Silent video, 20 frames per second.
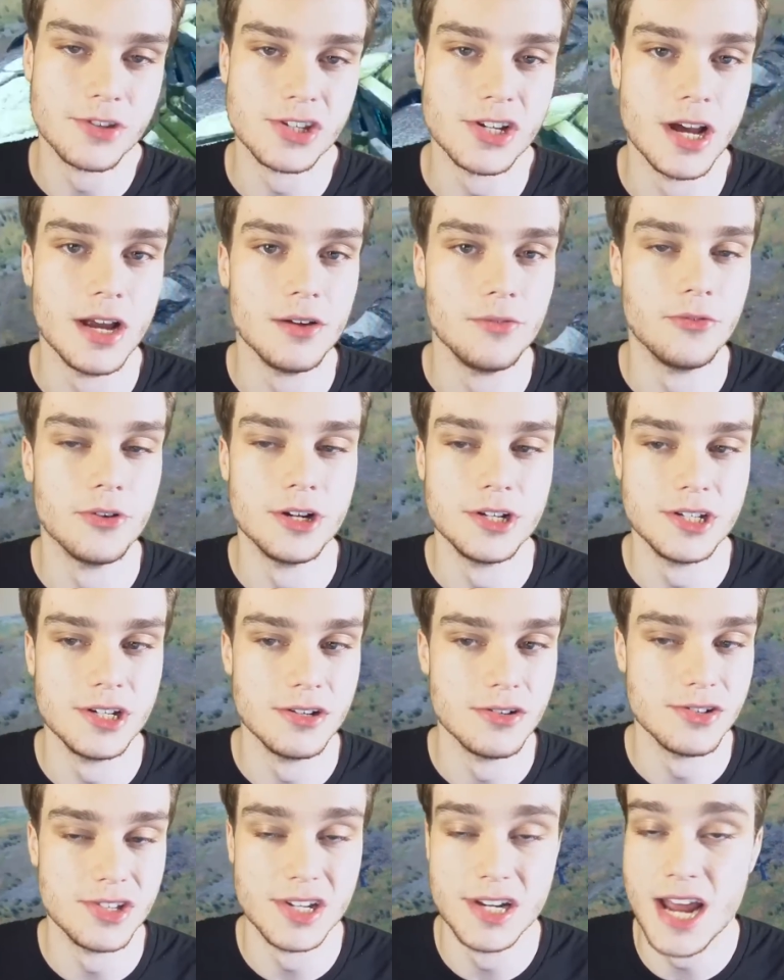Sonic
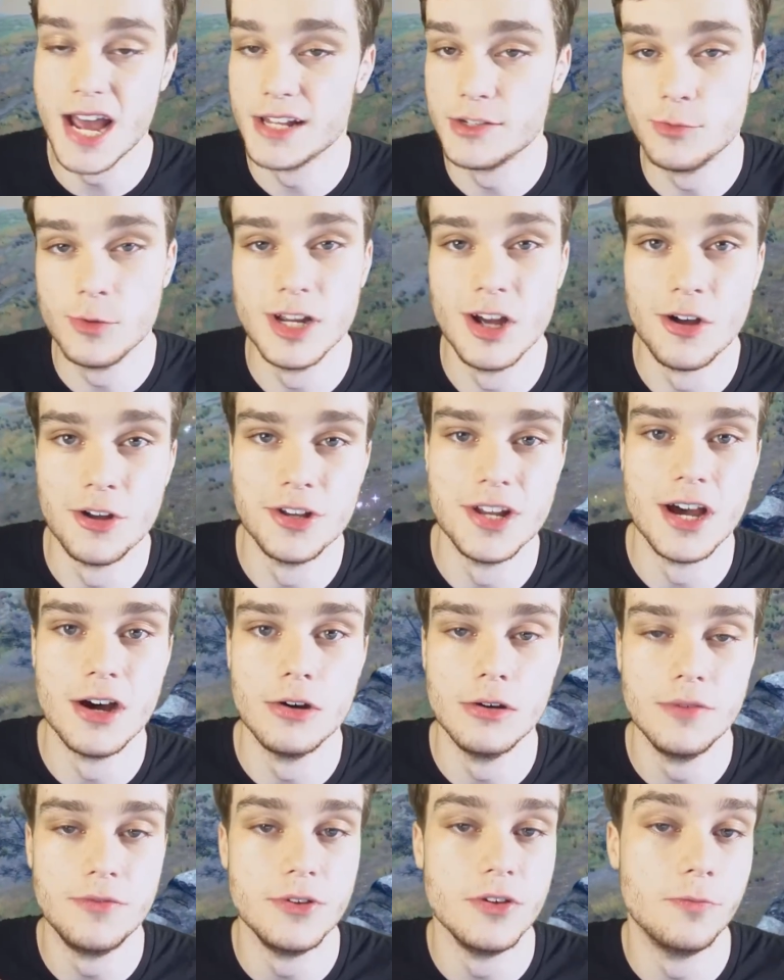Frontiers. And as we all
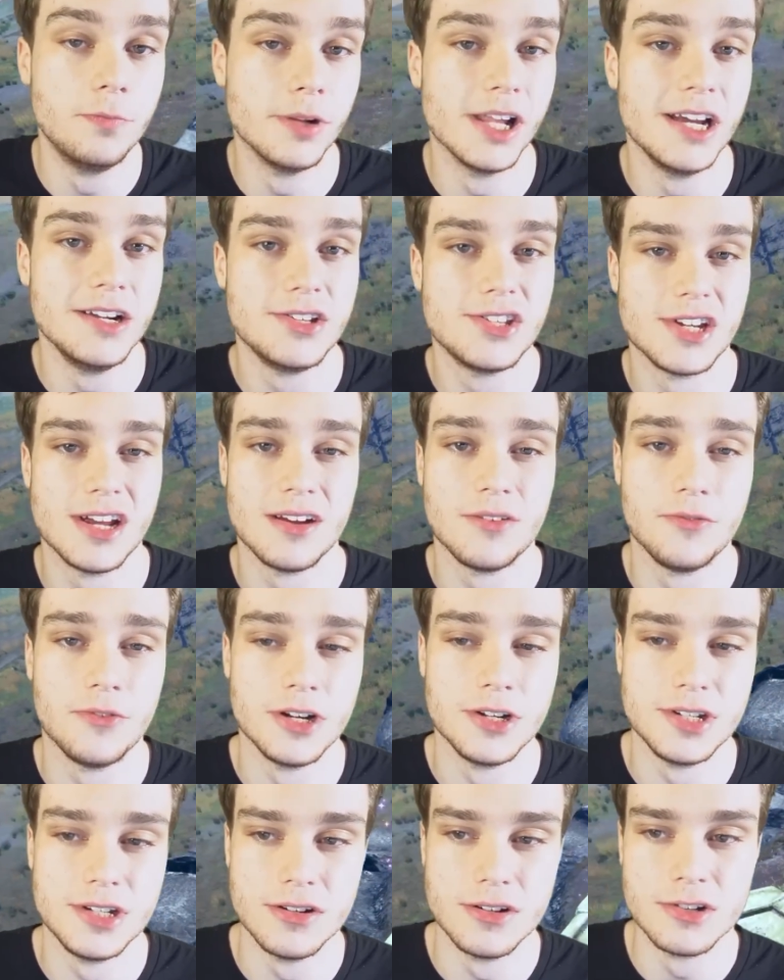know, if you've played Sonic
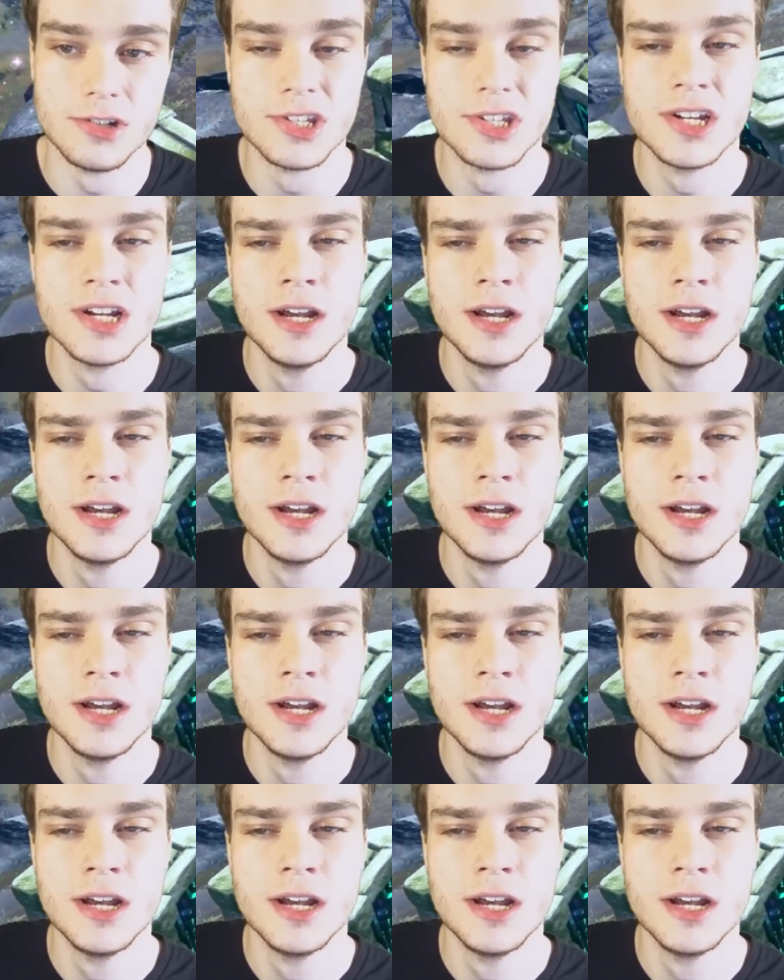Frontiers,